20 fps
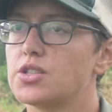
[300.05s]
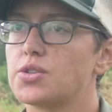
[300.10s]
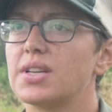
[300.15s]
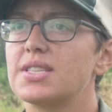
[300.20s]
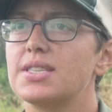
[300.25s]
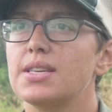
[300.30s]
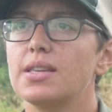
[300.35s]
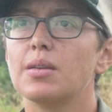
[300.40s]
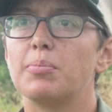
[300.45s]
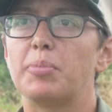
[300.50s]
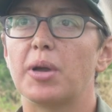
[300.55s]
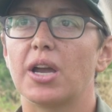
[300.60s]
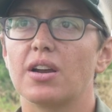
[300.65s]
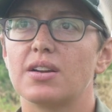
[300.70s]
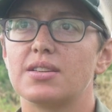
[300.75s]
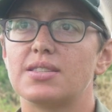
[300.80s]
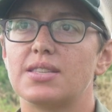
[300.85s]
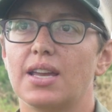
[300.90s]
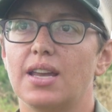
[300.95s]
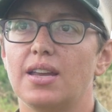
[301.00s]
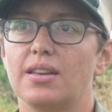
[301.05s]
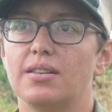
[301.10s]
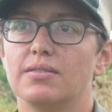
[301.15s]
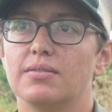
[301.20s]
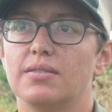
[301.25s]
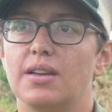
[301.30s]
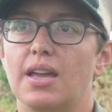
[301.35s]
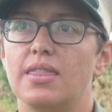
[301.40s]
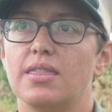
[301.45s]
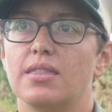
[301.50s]
So I see the parasite
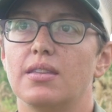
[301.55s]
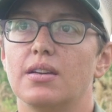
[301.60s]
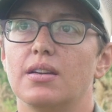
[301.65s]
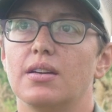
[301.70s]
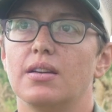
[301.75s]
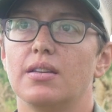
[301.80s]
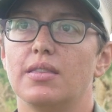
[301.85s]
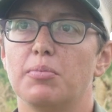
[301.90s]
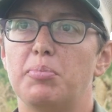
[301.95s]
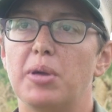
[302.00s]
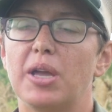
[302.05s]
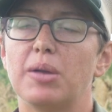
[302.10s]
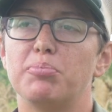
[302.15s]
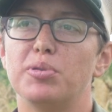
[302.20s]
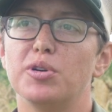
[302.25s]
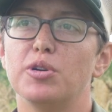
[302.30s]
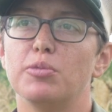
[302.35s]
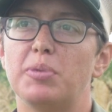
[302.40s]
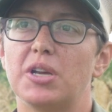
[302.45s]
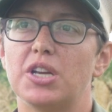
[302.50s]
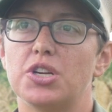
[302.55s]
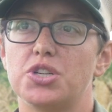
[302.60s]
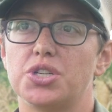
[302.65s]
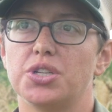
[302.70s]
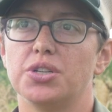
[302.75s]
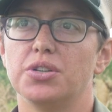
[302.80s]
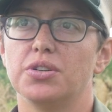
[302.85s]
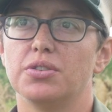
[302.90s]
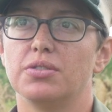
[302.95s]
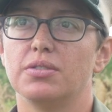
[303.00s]
and the, the pig poop
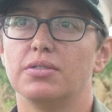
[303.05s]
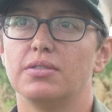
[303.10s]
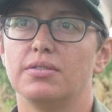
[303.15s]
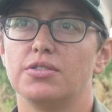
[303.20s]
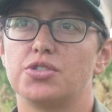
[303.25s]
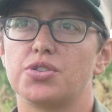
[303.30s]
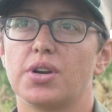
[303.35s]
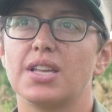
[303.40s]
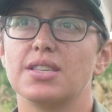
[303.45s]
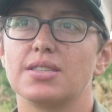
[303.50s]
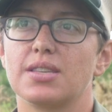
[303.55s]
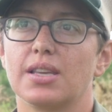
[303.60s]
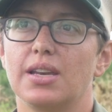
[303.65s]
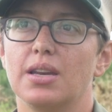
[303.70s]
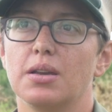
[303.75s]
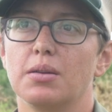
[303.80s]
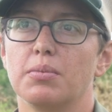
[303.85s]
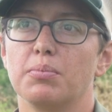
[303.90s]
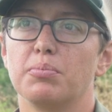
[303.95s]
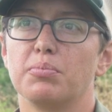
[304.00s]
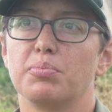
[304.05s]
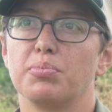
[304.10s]
issue translating